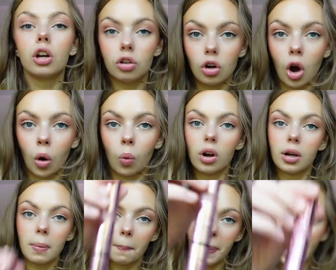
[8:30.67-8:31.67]
No.
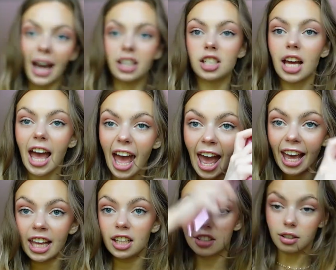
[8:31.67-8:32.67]
Bad.
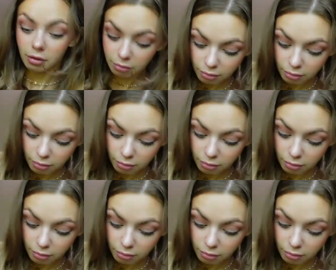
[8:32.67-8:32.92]
Hate.